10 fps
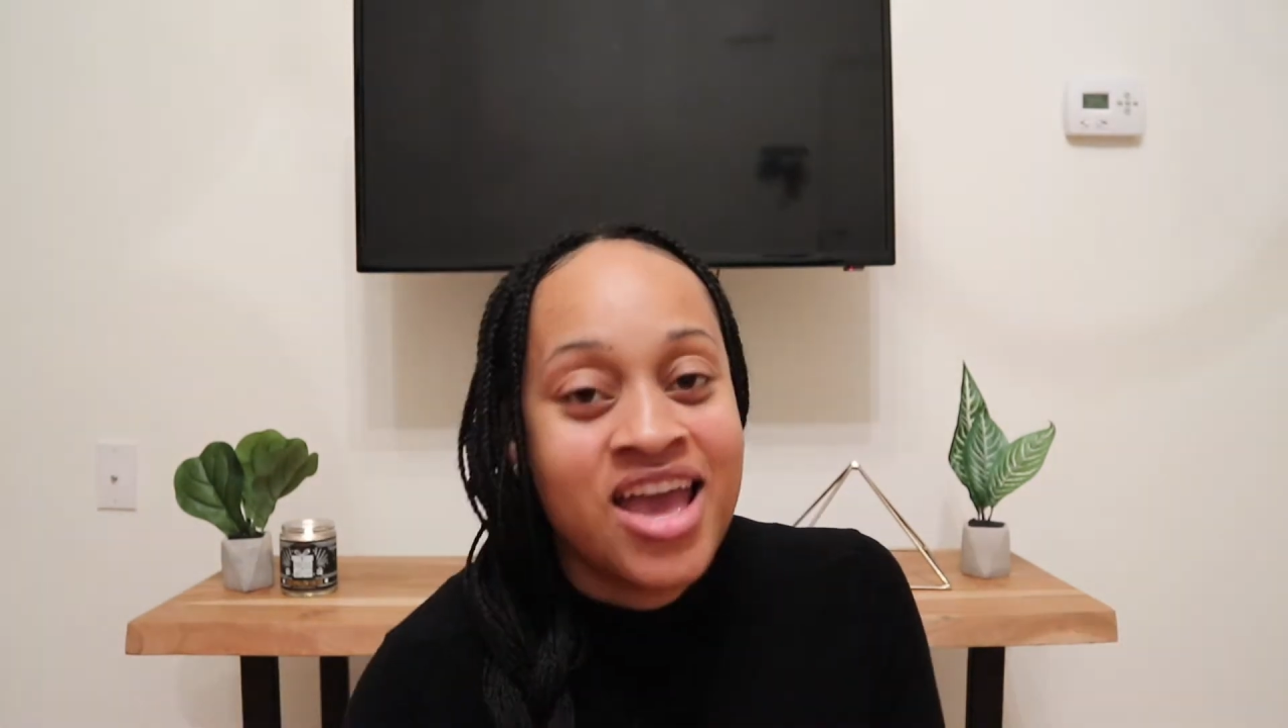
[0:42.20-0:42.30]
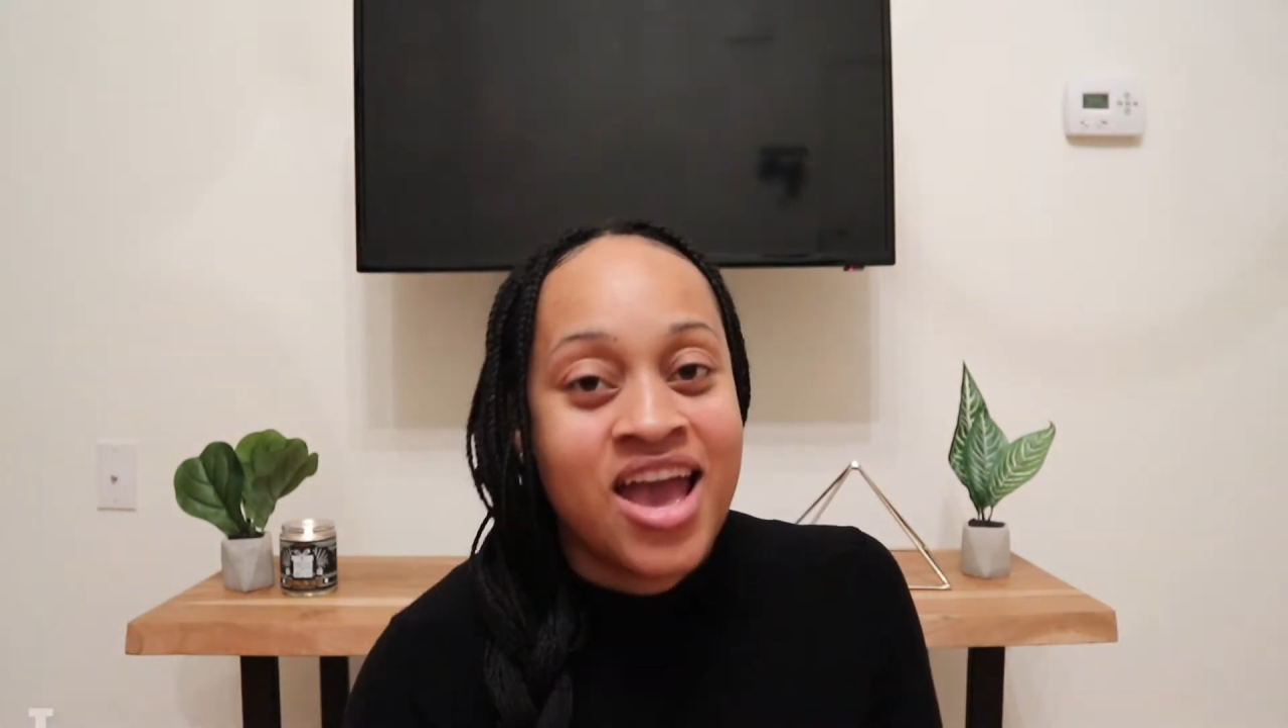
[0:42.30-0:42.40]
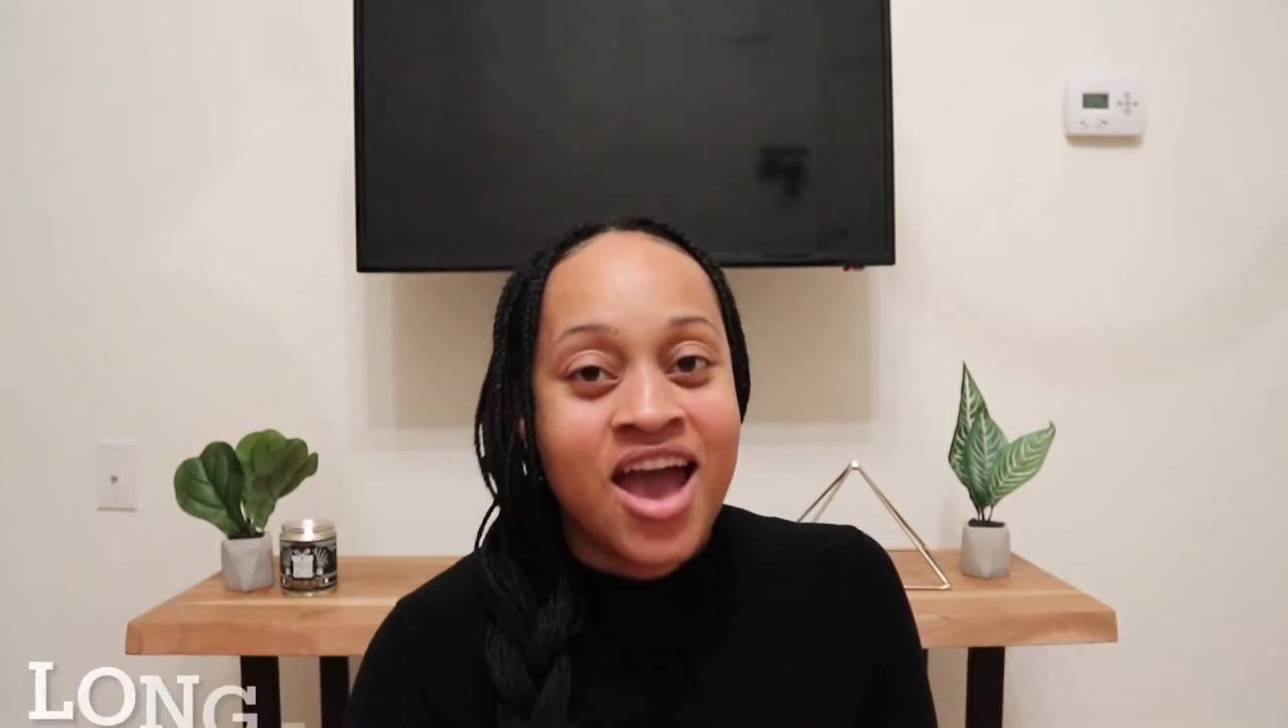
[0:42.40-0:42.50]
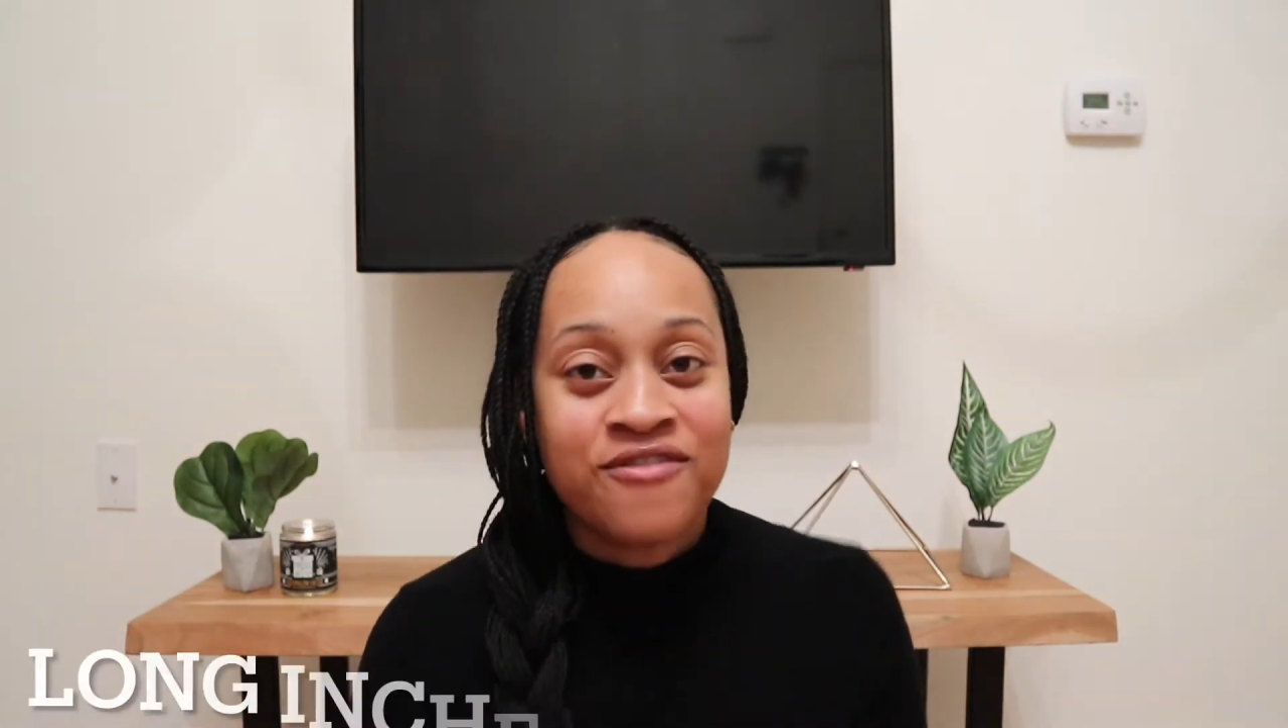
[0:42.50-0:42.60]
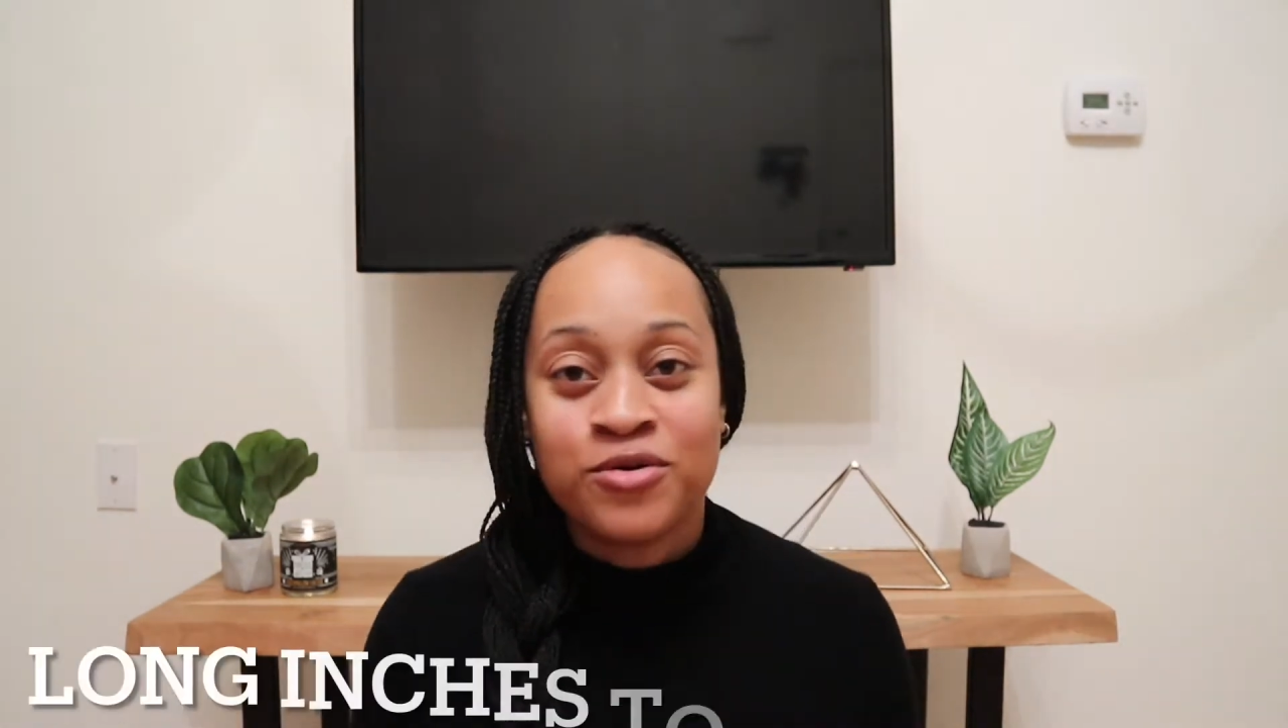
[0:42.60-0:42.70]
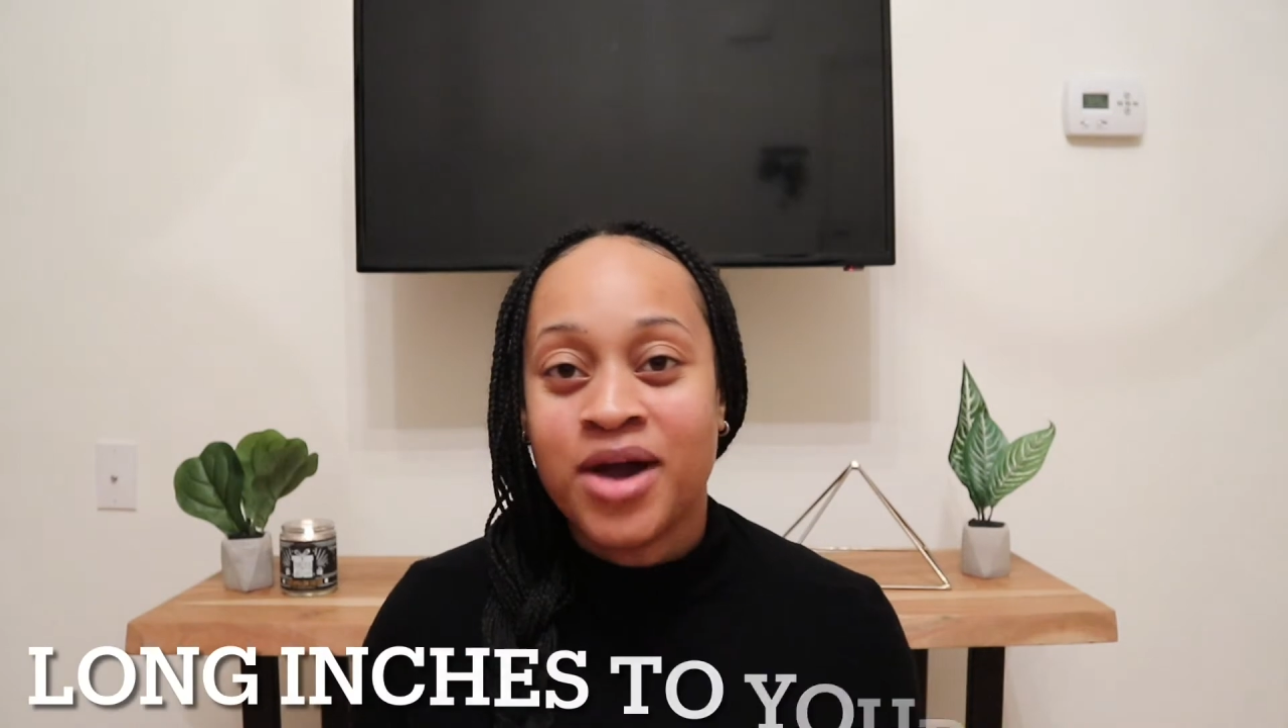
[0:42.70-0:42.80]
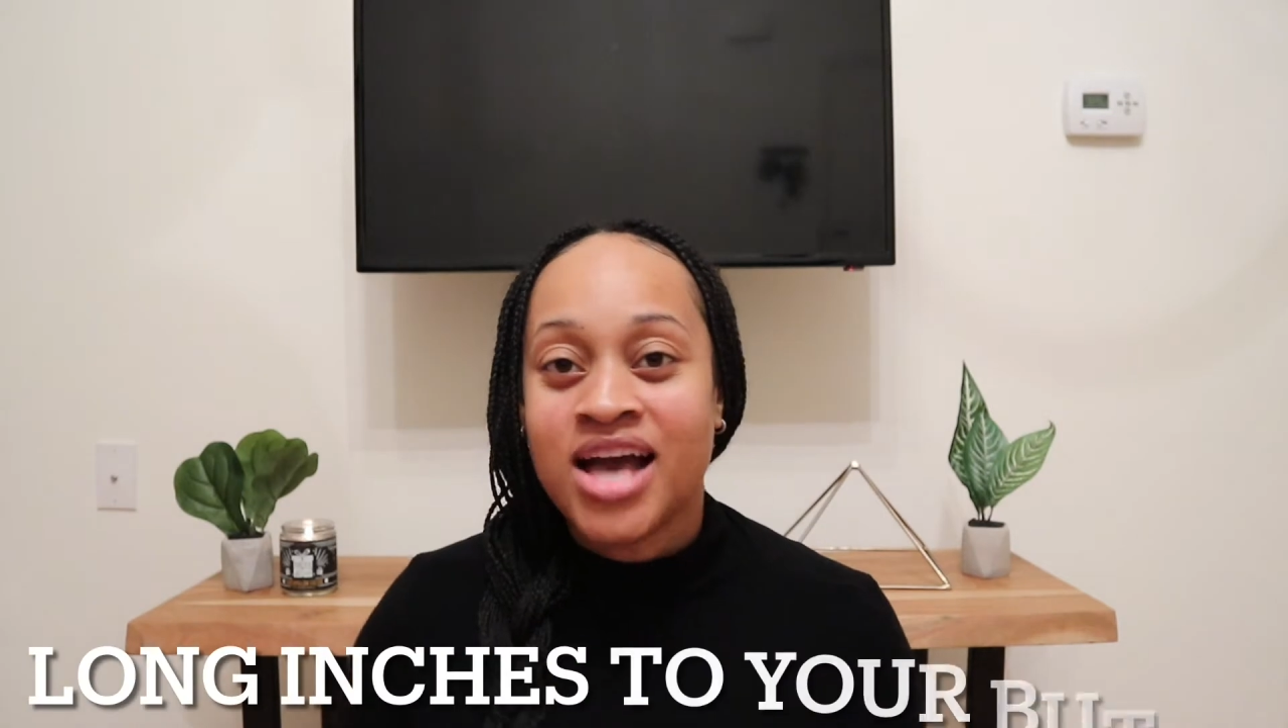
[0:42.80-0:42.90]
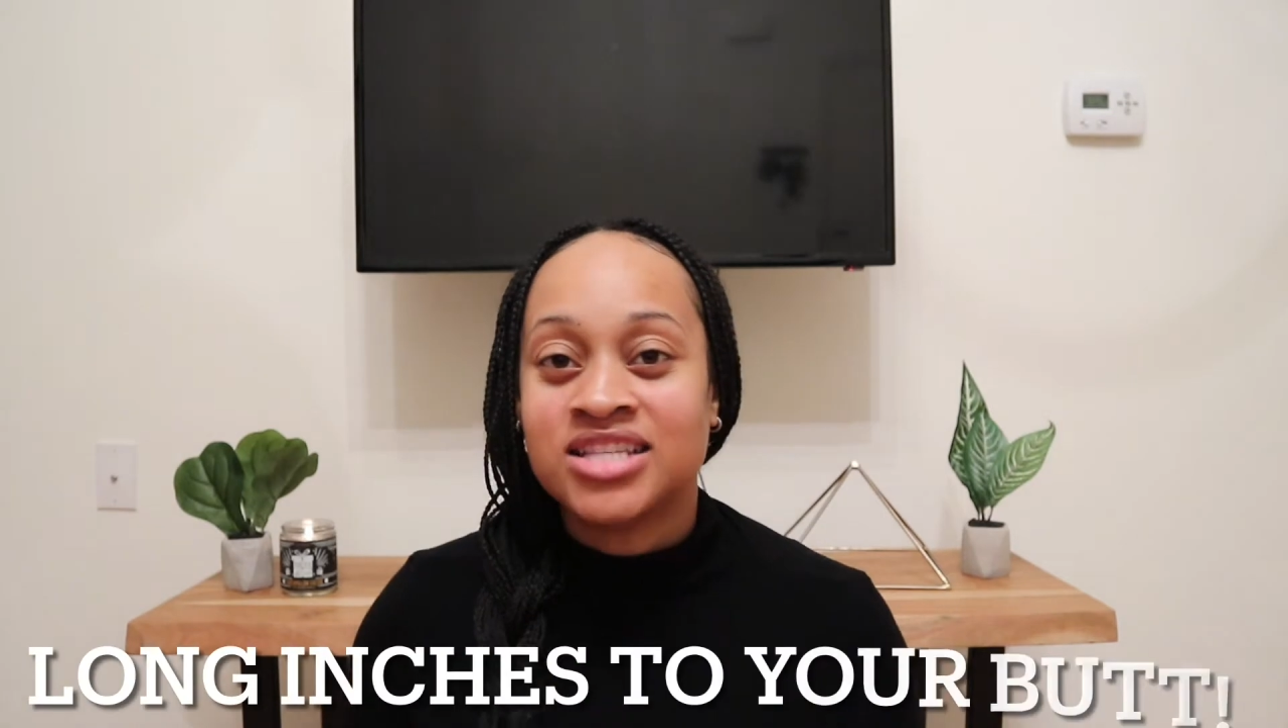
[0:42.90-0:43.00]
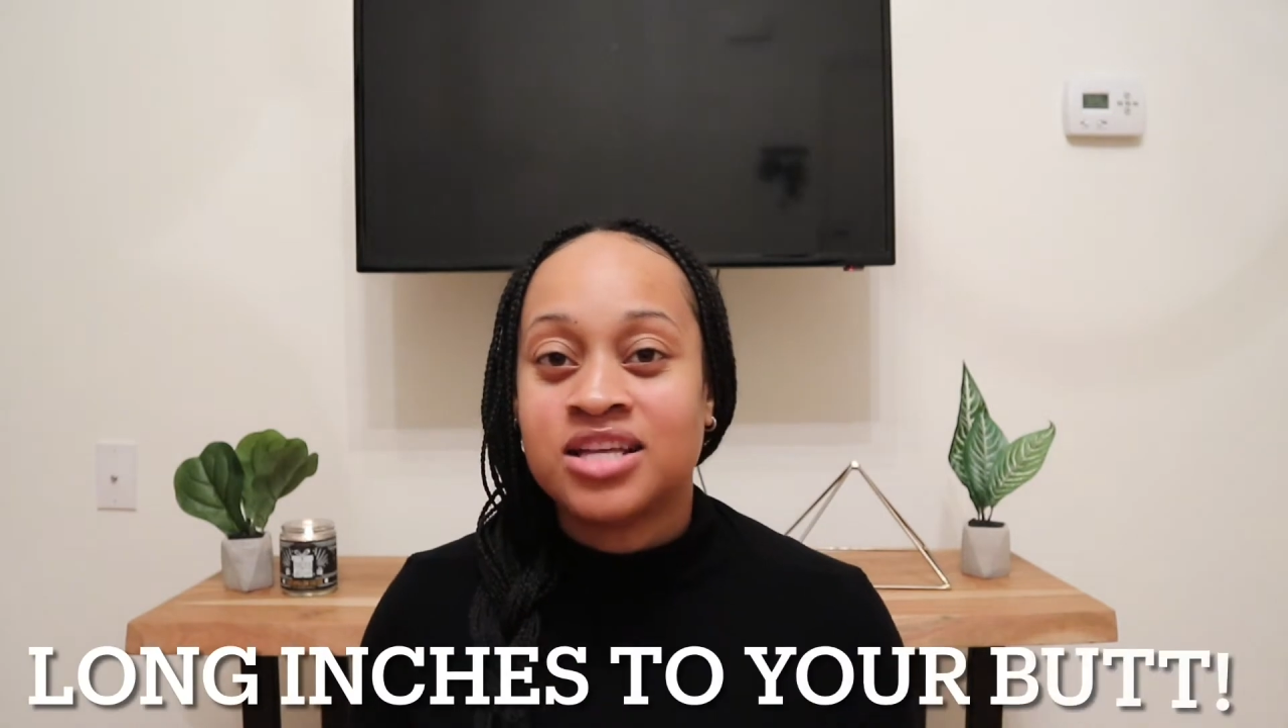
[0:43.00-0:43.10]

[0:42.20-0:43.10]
Everyone has